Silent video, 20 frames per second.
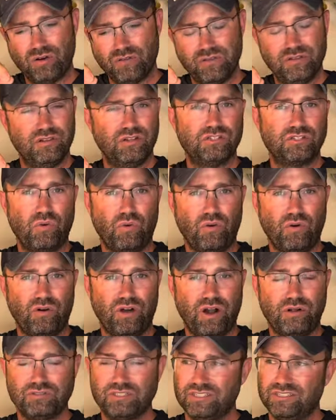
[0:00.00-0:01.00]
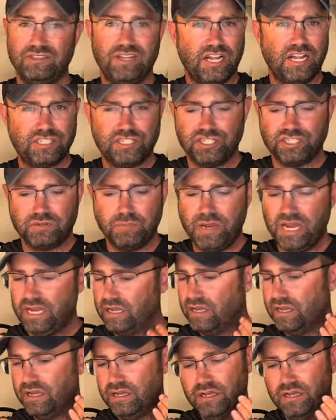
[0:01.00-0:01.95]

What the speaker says: than this quarter ounce. That's just me.